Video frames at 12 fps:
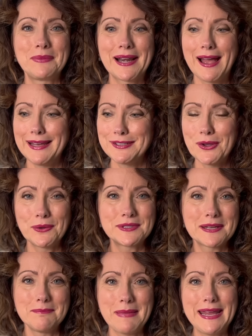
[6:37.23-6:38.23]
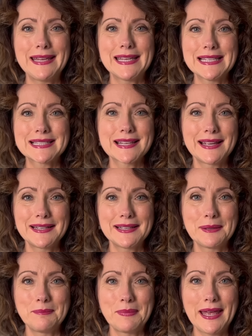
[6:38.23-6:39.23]
but I go to make his side of
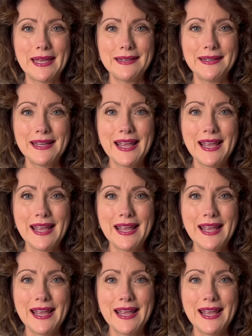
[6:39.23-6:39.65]
the bed,